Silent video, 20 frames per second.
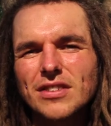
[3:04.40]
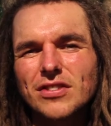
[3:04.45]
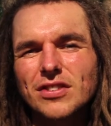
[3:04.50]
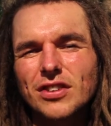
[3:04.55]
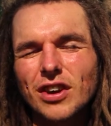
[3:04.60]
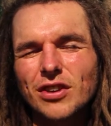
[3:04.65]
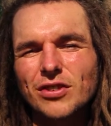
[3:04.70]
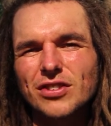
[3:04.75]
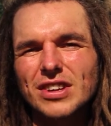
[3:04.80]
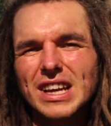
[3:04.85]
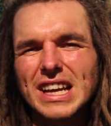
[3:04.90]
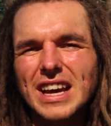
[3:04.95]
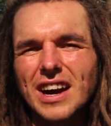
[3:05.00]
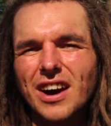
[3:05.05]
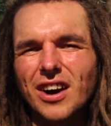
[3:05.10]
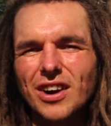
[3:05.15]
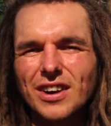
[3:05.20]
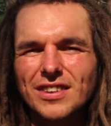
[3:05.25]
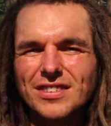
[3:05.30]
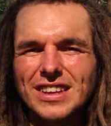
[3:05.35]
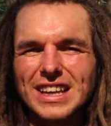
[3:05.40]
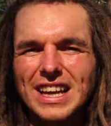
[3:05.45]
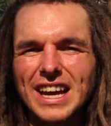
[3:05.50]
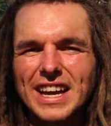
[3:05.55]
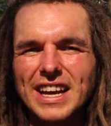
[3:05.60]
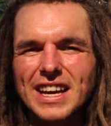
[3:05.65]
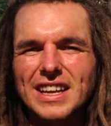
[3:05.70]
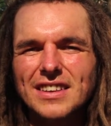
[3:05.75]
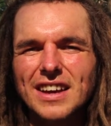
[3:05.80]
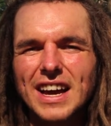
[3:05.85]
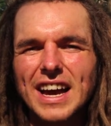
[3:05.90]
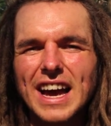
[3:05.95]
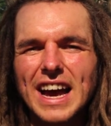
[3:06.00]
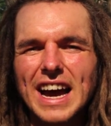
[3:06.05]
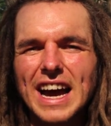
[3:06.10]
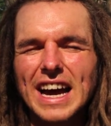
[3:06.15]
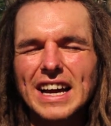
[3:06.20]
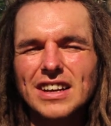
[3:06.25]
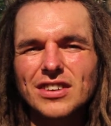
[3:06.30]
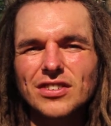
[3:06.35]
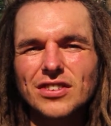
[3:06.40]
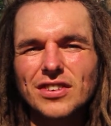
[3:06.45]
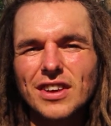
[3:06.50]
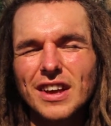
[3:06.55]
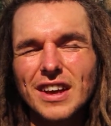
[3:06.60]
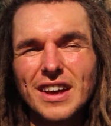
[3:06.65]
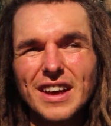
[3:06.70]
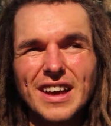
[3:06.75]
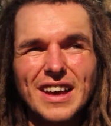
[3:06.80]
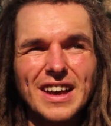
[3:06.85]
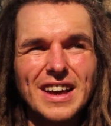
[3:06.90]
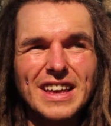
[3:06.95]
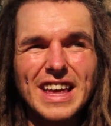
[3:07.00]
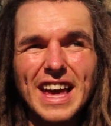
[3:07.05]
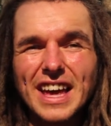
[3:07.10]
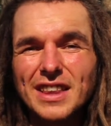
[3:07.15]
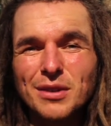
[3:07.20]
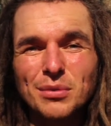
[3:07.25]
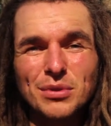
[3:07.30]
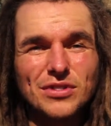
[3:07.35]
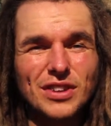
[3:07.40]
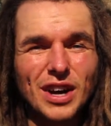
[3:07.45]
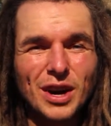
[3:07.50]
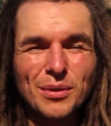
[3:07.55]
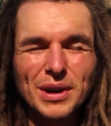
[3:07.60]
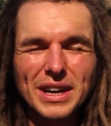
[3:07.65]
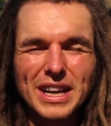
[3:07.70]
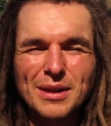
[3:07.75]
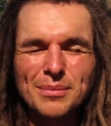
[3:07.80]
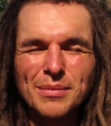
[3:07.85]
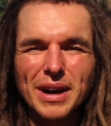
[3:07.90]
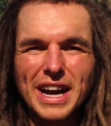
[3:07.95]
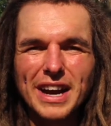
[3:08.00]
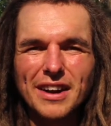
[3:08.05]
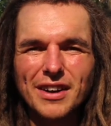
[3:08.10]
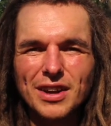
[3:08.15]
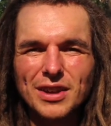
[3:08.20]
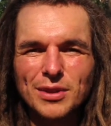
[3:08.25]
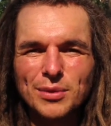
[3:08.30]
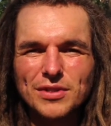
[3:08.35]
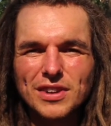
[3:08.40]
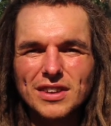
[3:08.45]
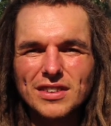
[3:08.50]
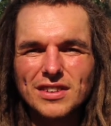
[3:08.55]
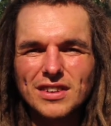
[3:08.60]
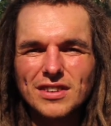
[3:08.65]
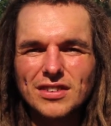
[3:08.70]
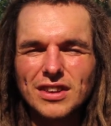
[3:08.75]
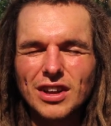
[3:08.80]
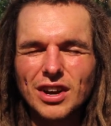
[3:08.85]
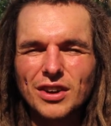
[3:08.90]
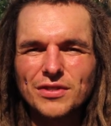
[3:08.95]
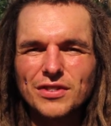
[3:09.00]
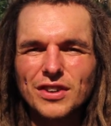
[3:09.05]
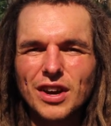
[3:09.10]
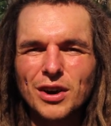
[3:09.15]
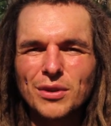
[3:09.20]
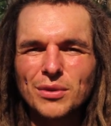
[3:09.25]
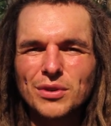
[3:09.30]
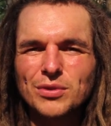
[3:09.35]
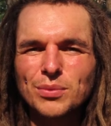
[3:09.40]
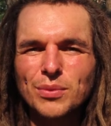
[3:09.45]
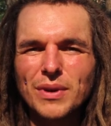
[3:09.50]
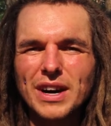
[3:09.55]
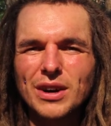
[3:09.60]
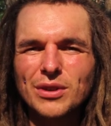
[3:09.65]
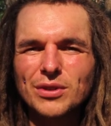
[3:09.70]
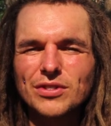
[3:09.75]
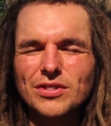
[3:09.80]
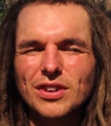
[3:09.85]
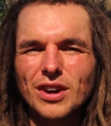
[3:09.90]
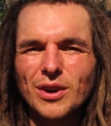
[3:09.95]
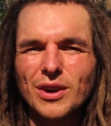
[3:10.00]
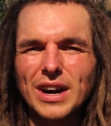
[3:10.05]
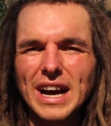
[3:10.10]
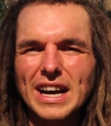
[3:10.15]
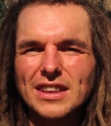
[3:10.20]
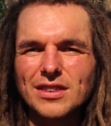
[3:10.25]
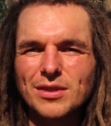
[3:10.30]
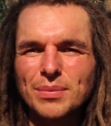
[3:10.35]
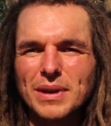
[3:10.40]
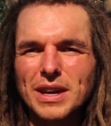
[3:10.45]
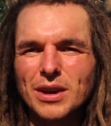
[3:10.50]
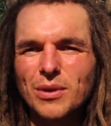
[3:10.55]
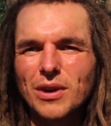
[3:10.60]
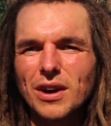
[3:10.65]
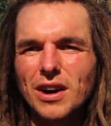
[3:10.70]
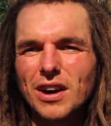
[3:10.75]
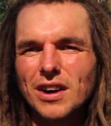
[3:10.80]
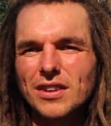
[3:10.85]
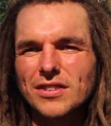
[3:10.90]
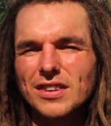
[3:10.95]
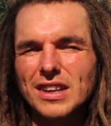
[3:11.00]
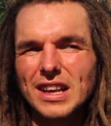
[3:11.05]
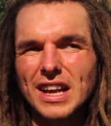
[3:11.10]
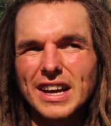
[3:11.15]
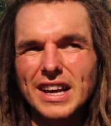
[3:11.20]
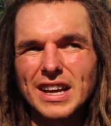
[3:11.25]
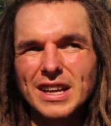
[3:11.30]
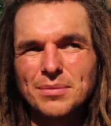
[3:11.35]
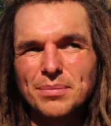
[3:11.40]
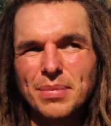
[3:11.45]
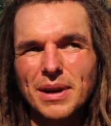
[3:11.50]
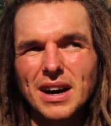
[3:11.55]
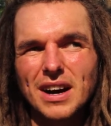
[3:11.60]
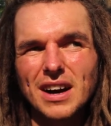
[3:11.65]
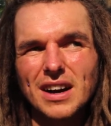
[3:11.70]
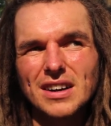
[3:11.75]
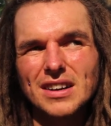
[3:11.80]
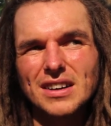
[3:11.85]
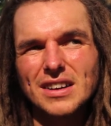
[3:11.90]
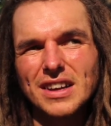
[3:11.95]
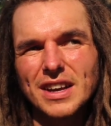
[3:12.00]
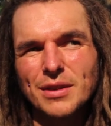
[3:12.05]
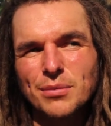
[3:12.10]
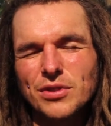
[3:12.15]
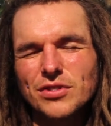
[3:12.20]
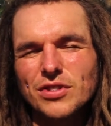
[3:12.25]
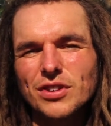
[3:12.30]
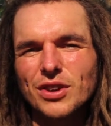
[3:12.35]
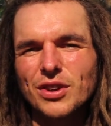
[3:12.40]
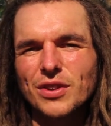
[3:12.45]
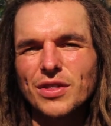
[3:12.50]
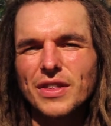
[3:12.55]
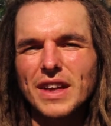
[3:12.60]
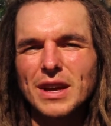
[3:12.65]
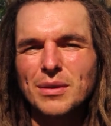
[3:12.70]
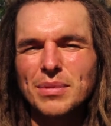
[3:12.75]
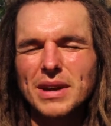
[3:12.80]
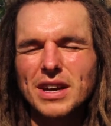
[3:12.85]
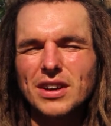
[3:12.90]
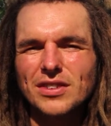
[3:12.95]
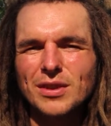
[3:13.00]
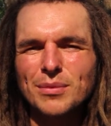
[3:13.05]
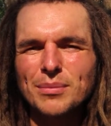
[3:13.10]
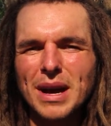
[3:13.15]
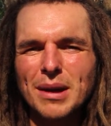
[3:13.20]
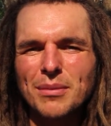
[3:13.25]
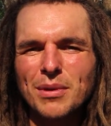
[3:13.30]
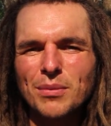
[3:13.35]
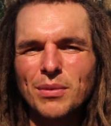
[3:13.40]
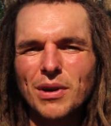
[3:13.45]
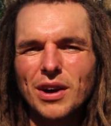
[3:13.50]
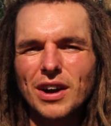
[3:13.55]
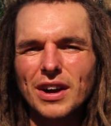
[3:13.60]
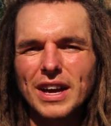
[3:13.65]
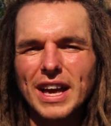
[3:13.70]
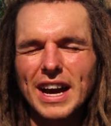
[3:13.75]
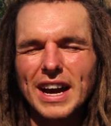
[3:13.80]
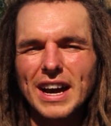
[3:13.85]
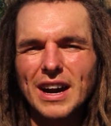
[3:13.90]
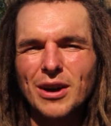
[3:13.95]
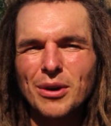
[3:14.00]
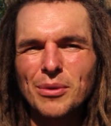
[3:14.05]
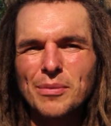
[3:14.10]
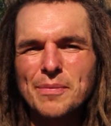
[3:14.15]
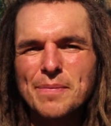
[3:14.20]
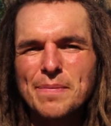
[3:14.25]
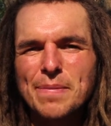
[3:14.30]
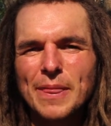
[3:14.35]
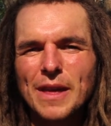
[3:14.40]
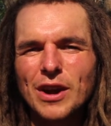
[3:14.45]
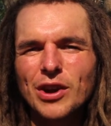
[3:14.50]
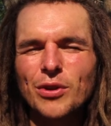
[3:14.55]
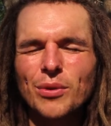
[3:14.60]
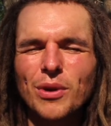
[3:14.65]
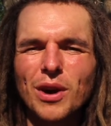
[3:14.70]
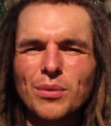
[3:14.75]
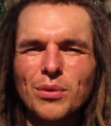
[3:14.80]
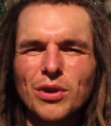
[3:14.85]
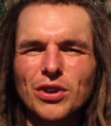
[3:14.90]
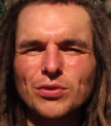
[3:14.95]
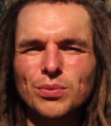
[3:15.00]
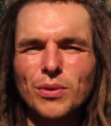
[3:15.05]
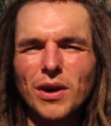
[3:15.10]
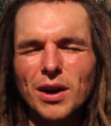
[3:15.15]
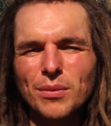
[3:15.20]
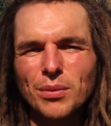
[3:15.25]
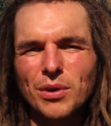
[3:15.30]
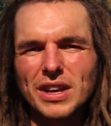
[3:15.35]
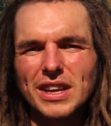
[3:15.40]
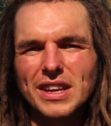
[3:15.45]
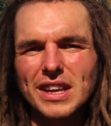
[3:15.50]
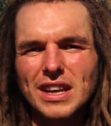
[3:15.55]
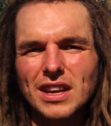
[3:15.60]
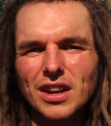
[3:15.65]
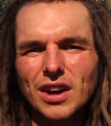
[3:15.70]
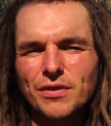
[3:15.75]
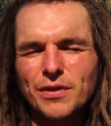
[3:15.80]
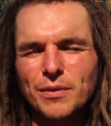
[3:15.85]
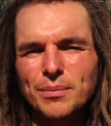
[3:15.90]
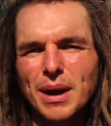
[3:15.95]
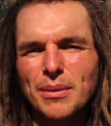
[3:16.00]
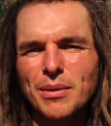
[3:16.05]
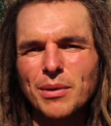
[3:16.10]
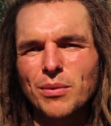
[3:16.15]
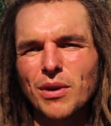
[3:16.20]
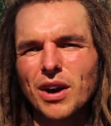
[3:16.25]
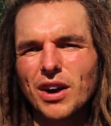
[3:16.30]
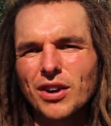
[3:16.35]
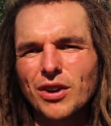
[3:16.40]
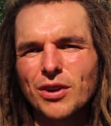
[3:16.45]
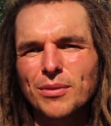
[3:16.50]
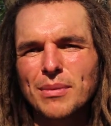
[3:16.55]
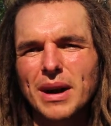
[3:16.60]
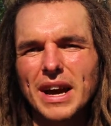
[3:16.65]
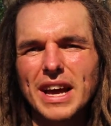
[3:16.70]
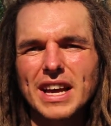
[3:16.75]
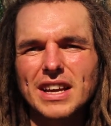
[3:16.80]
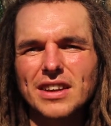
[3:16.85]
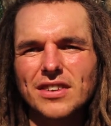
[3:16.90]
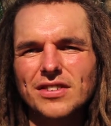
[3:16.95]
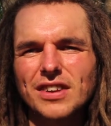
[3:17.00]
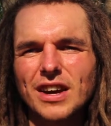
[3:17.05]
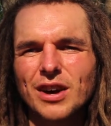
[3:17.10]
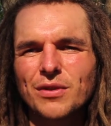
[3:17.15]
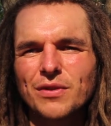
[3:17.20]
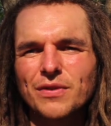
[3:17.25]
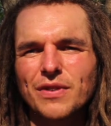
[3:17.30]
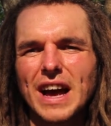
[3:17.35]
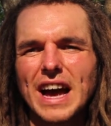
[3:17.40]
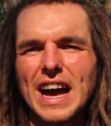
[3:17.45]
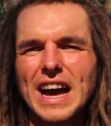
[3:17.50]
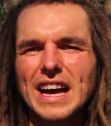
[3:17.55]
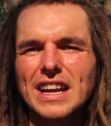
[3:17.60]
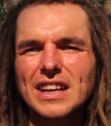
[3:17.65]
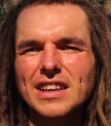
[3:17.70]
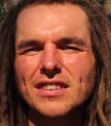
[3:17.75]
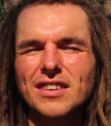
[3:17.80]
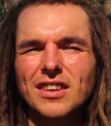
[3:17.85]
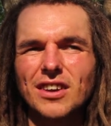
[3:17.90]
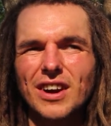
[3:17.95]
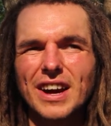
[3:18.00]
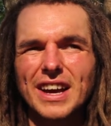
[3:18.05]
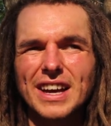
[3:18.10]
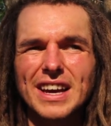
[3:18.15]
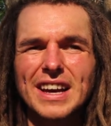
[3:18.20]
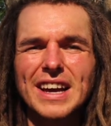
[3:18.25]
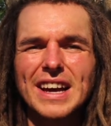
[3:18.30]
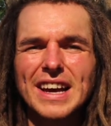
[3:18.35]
socially isolated, and yeah, there was no one in my area that was into this lifestyle as well. So I had to be quite isolated, but it was a good thing because it made me work out who I was, what I wanted in life, and made me work on my inner self and like